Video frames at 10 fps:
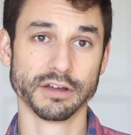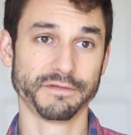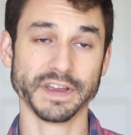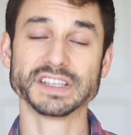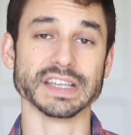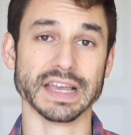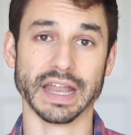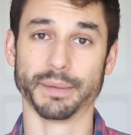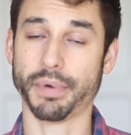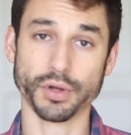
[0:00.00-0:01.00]
fix it
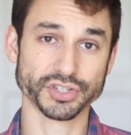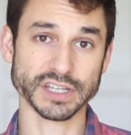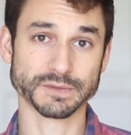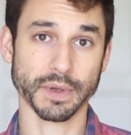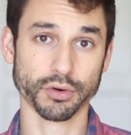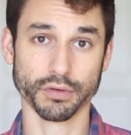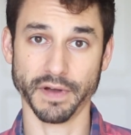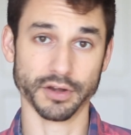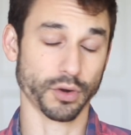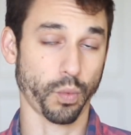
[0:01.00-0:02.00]
and apologize to my
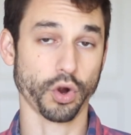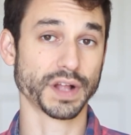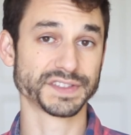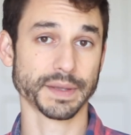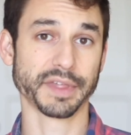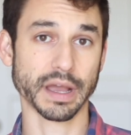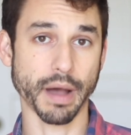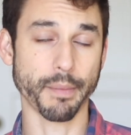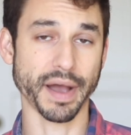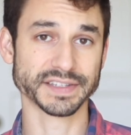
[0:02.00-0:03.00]
girlfriend or work on something
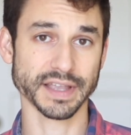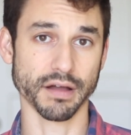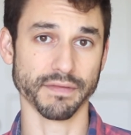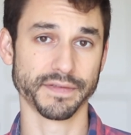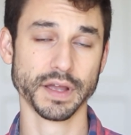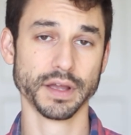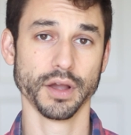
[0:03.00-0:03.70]
about myself.